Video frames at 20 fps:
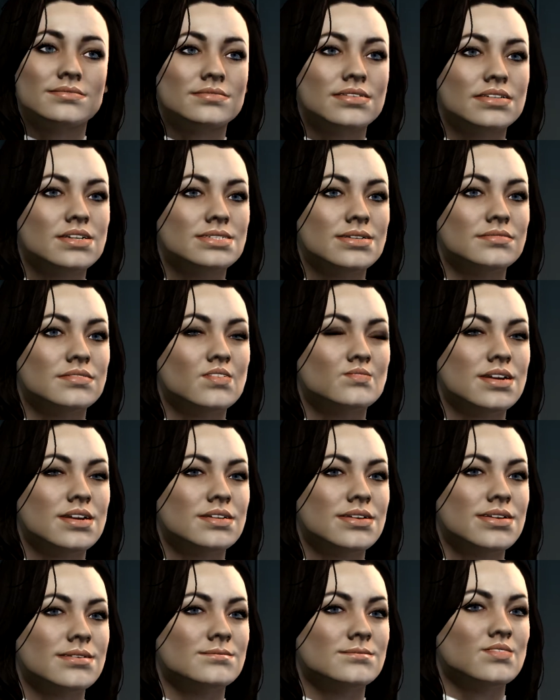I didn't get to
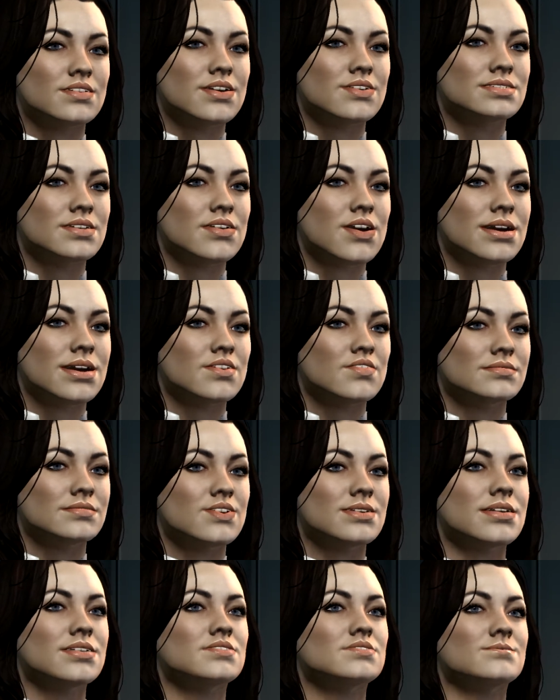where I am without knowing how
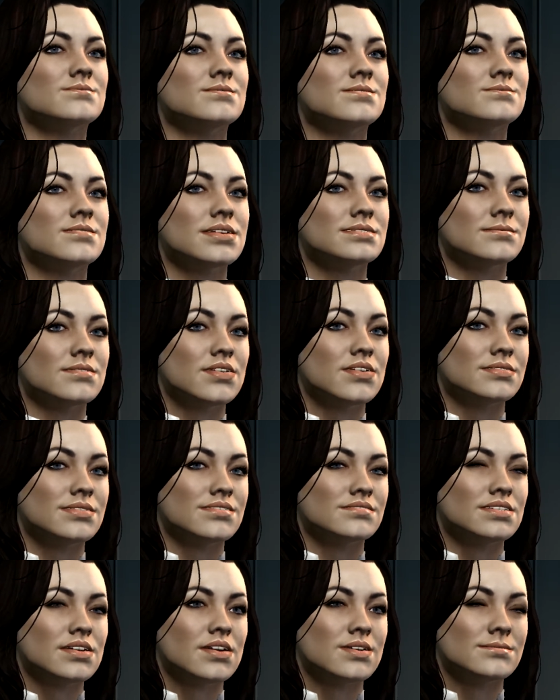to gauge people's
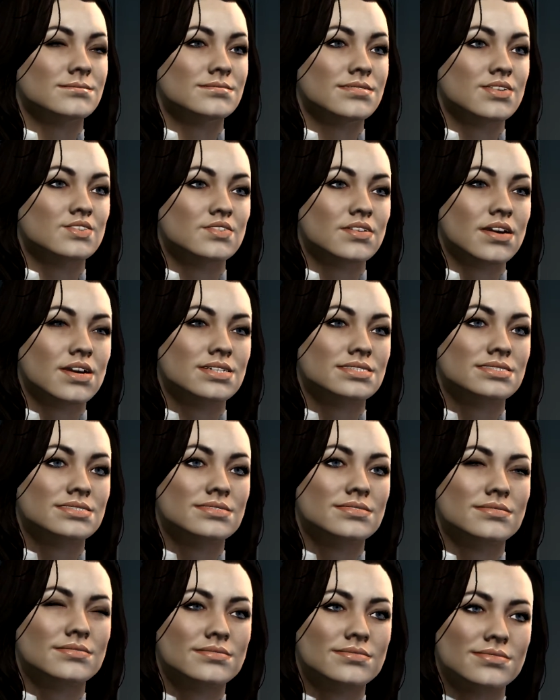motives and ambitions,
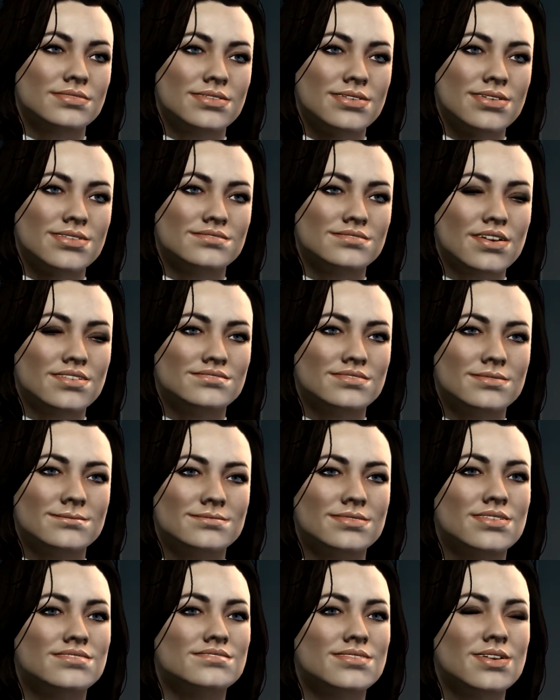even
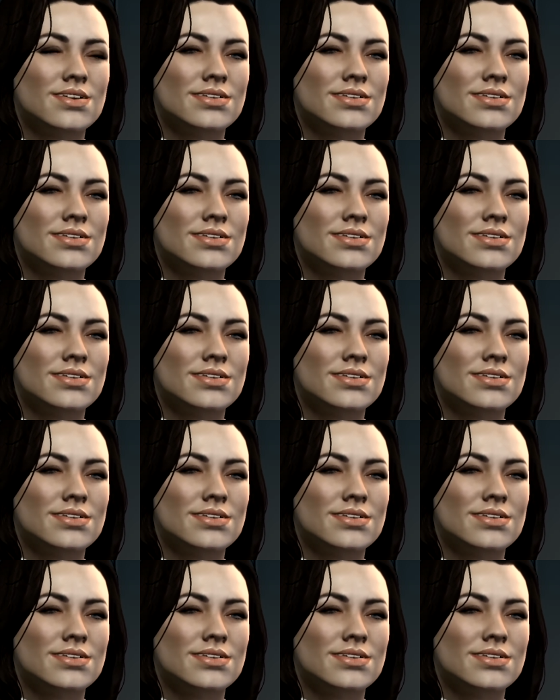from brief